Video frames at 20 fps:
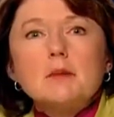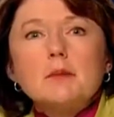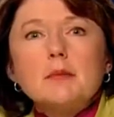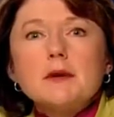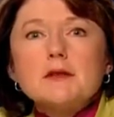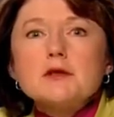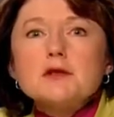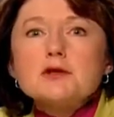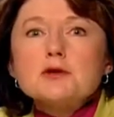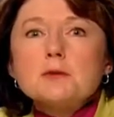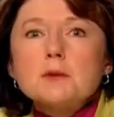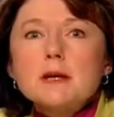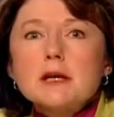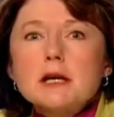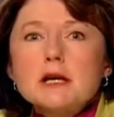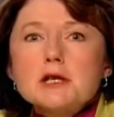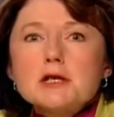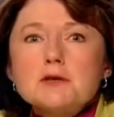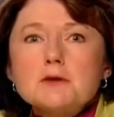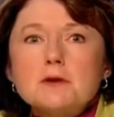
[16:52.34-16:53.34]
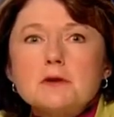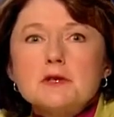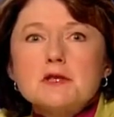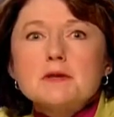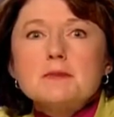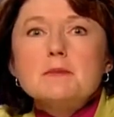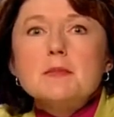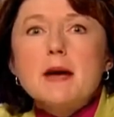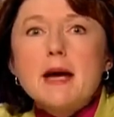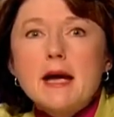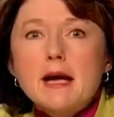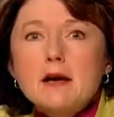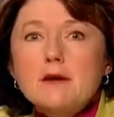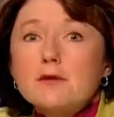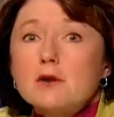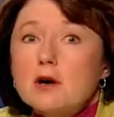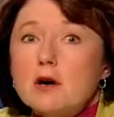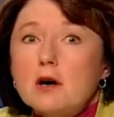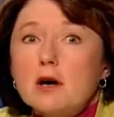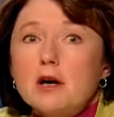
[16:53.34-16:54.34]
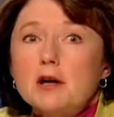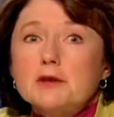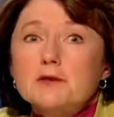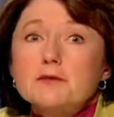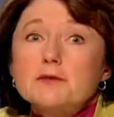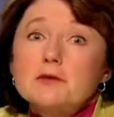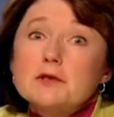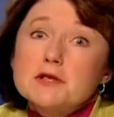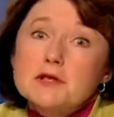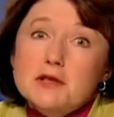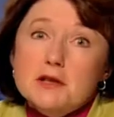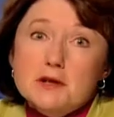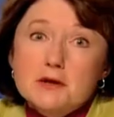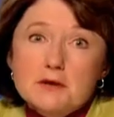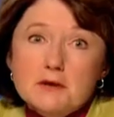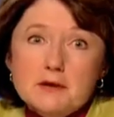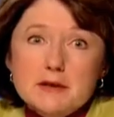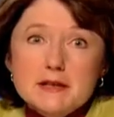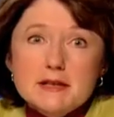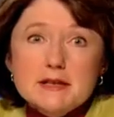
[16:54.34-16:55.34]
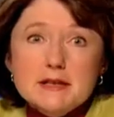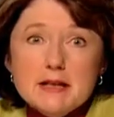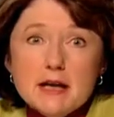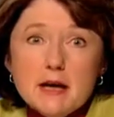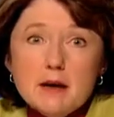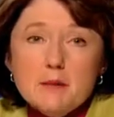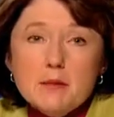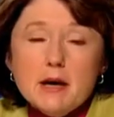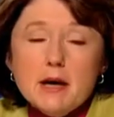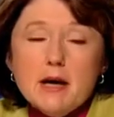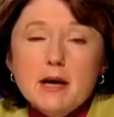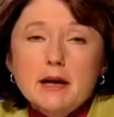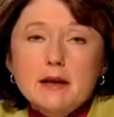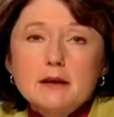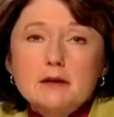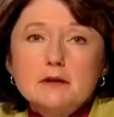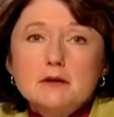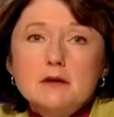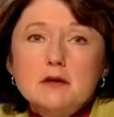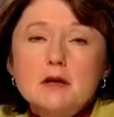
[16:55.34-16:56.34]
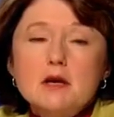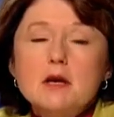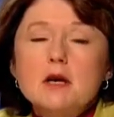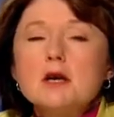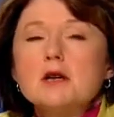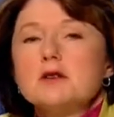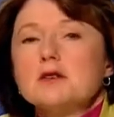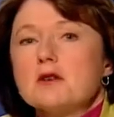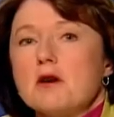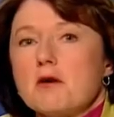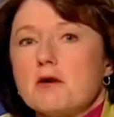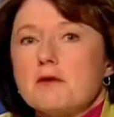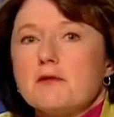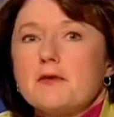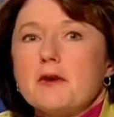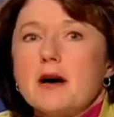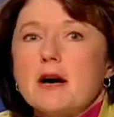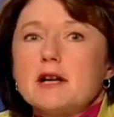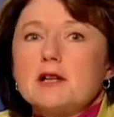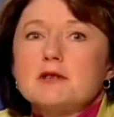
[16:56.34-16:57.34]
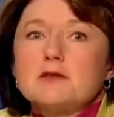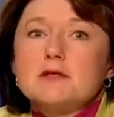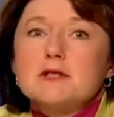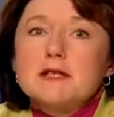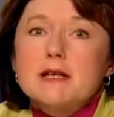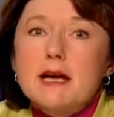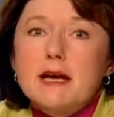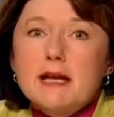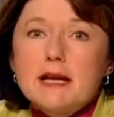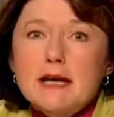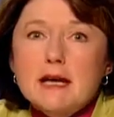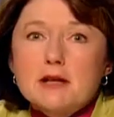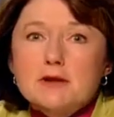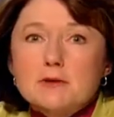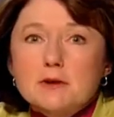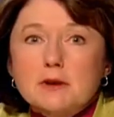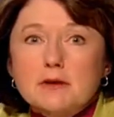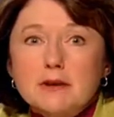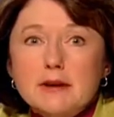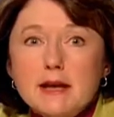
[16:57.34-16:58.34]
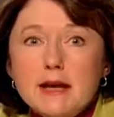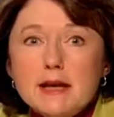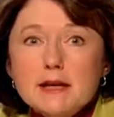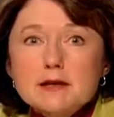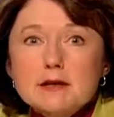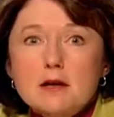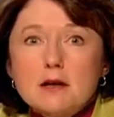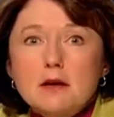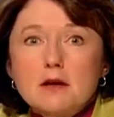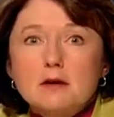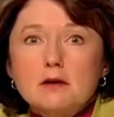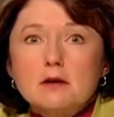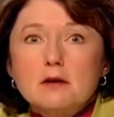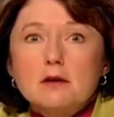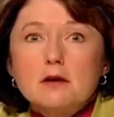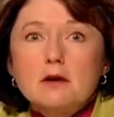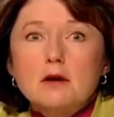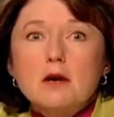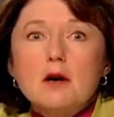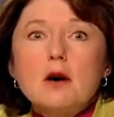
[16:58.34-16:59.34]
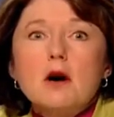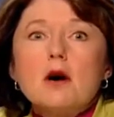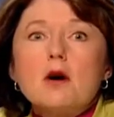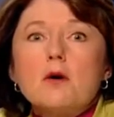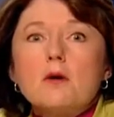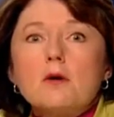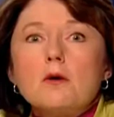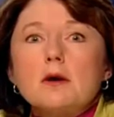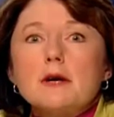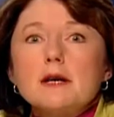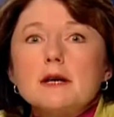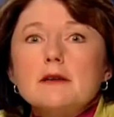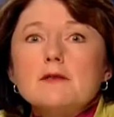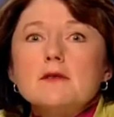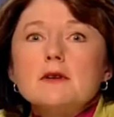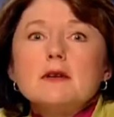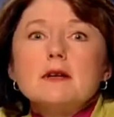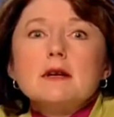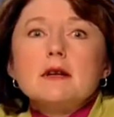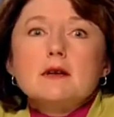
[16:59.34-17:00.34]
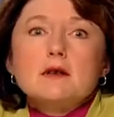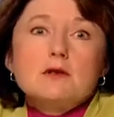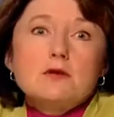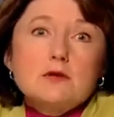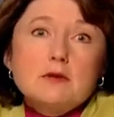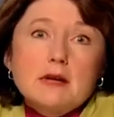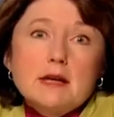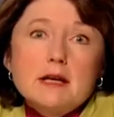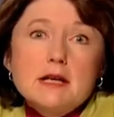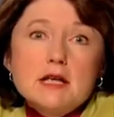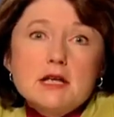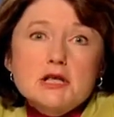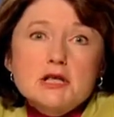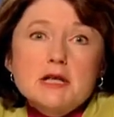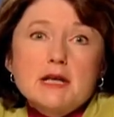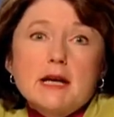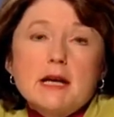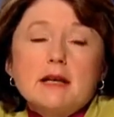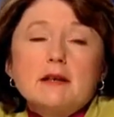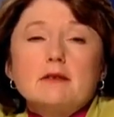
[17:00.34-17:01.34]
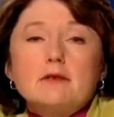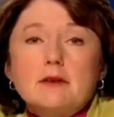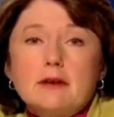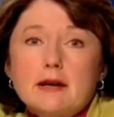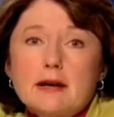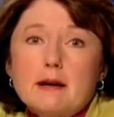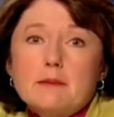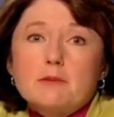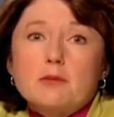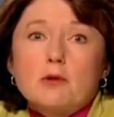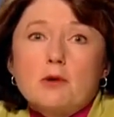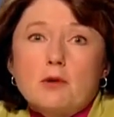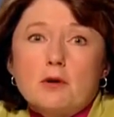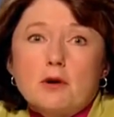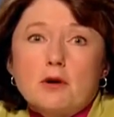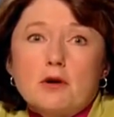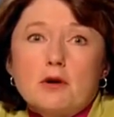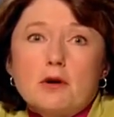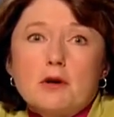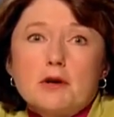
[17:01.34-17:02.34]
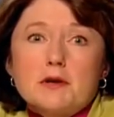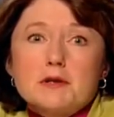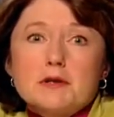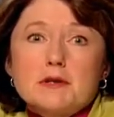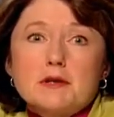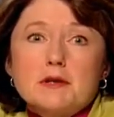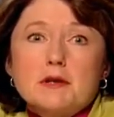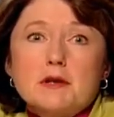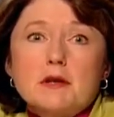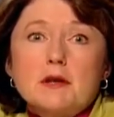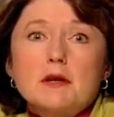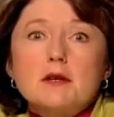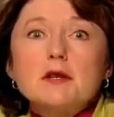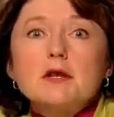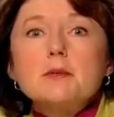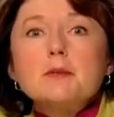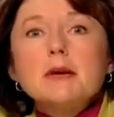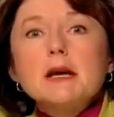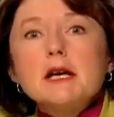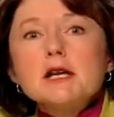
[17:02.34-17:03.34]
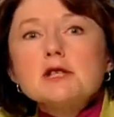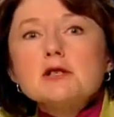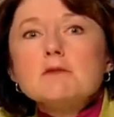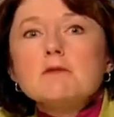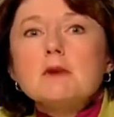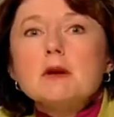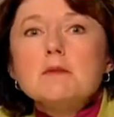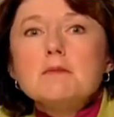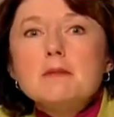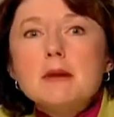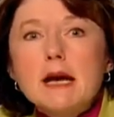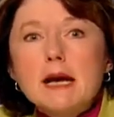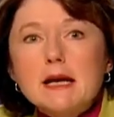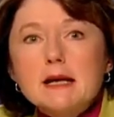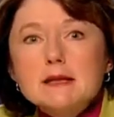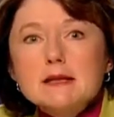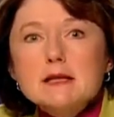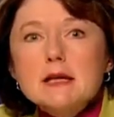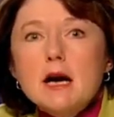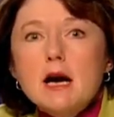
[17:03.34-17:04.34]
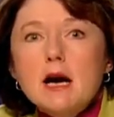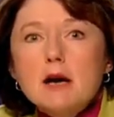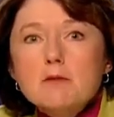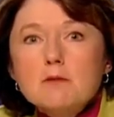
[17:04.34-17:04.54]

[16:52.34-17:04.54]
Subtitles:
But the triage nurse may have called for a security standby, notified your psychiatric liaison, or even initiate lab protocols. The patient remains high